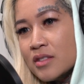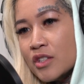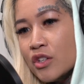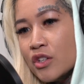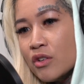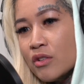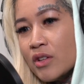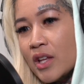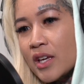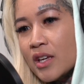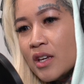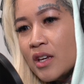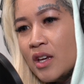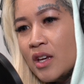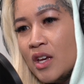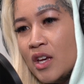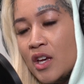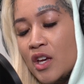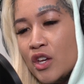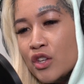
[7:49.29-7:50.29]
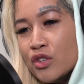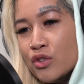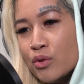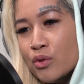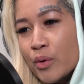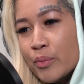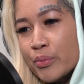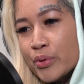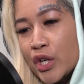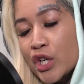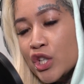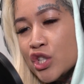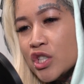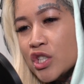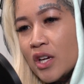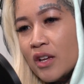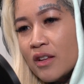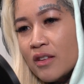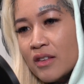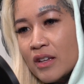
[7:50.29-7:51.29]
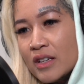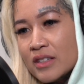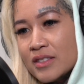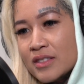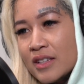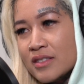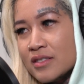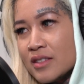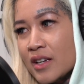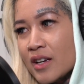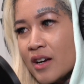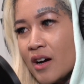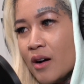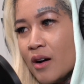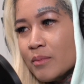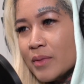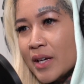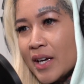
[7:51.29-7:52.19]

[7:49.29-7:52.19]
Like you appreciate things as they come.